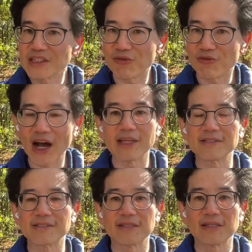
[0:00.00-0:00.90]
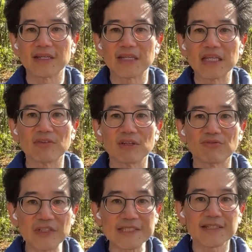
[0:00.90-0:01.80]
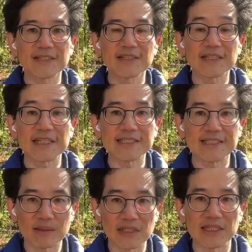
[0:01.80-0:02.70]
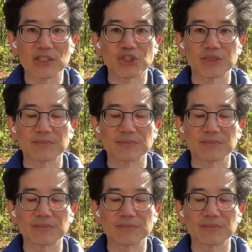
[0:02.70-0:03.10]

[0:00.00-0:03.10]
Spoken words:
defiance, even physical intimidation.